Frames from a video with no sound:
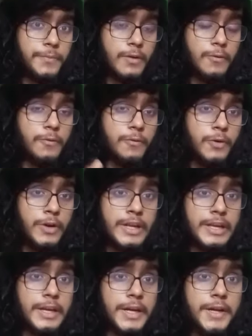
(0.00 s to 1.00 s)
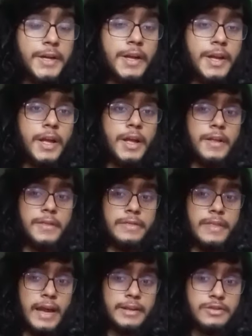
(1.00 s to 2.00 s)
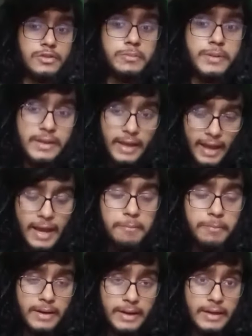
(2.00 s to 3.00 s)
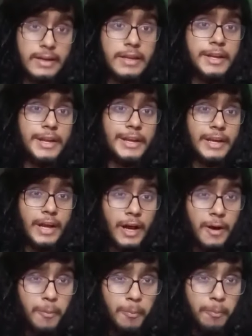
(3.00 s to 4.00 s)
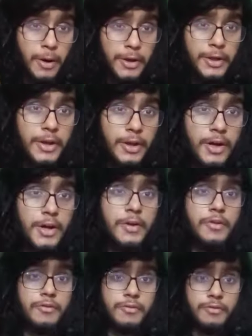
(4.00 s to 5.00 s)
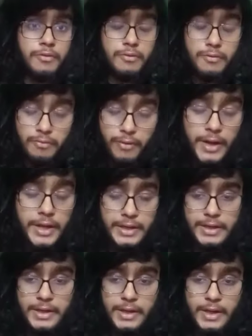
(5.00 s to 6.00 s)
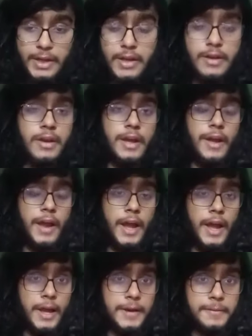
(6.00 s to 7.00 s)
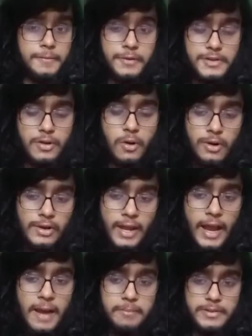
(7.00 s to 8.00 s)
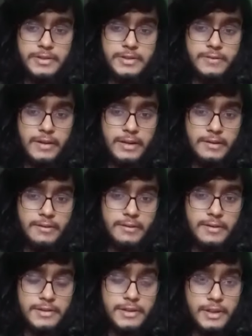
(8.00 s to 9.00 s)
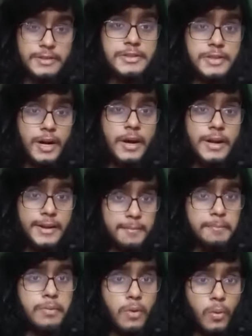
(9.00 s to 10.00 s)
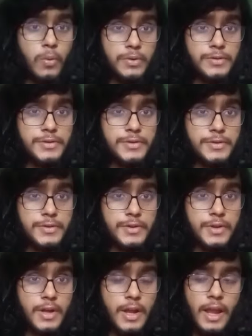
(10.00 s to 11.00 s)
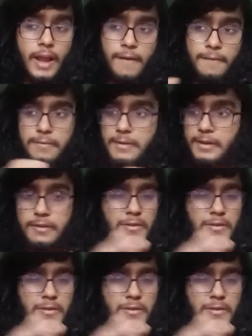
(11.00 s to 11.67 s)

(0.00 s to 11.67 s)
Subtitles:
we need that to be happening in a particular way, and which only happens when the star implodes, and the